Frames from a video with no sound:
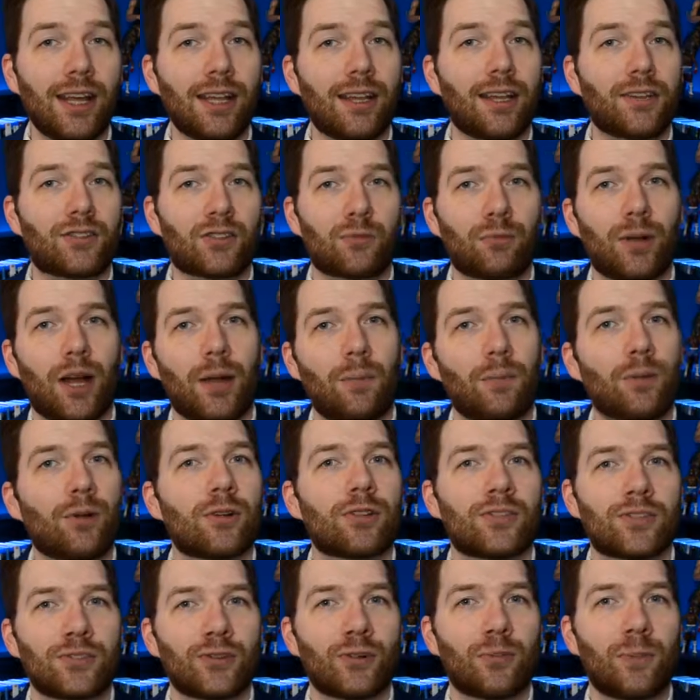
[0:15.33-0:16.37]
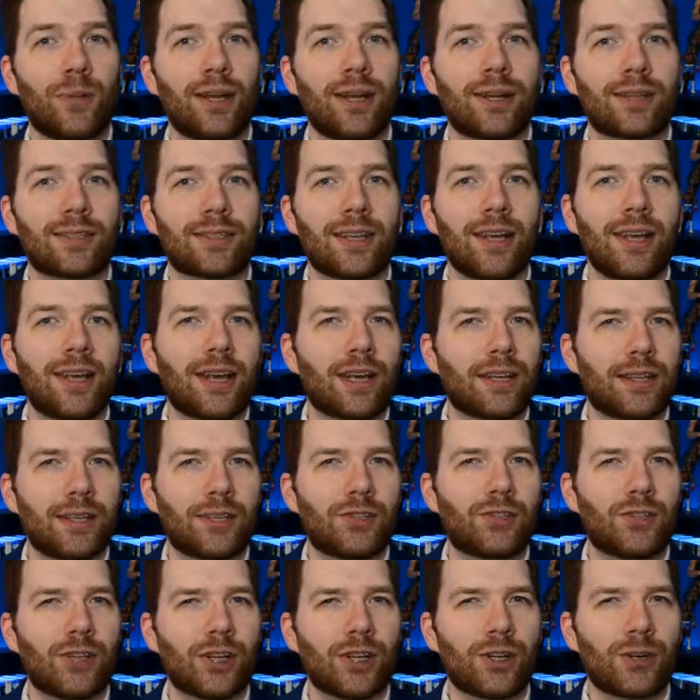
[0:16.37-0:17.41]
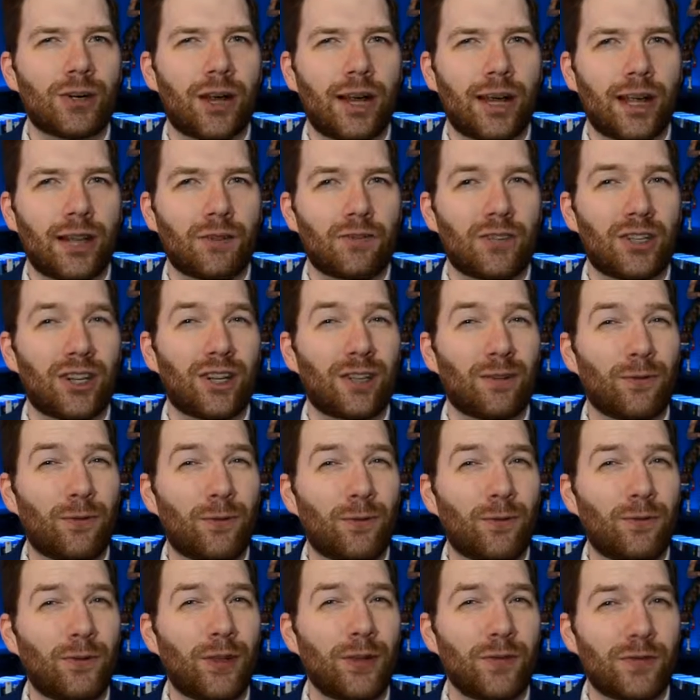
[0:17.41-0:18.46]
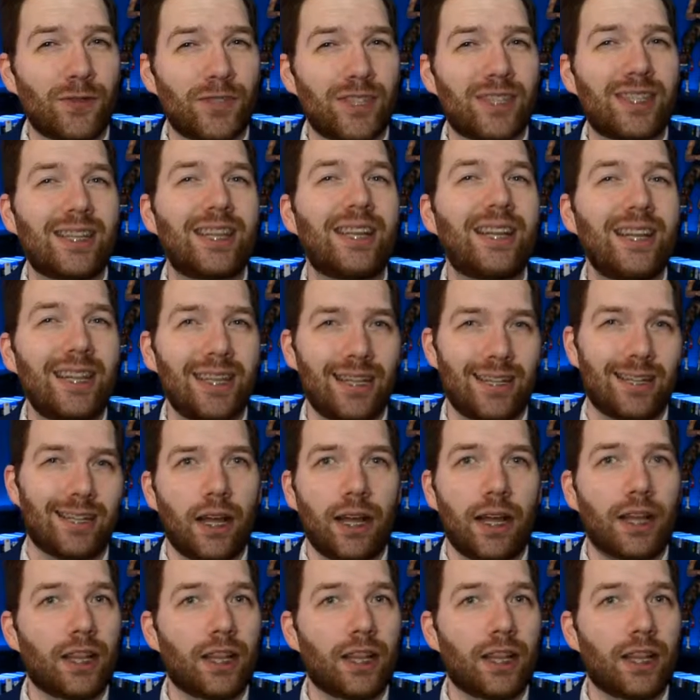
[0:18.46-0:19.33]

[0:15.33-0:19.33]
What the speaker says: These are my personal picks, and this year I have done 15.